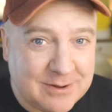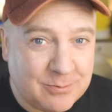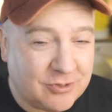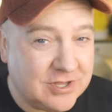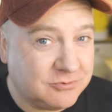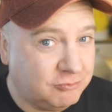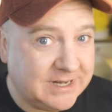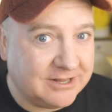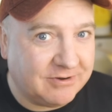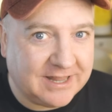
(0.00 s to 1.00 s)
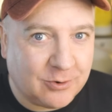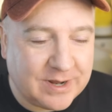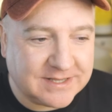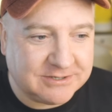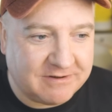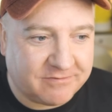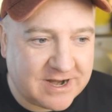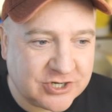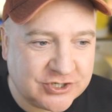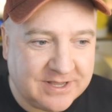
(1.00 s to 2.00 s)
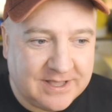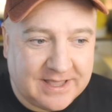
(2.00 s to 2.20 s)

which is really, really quick to refresh.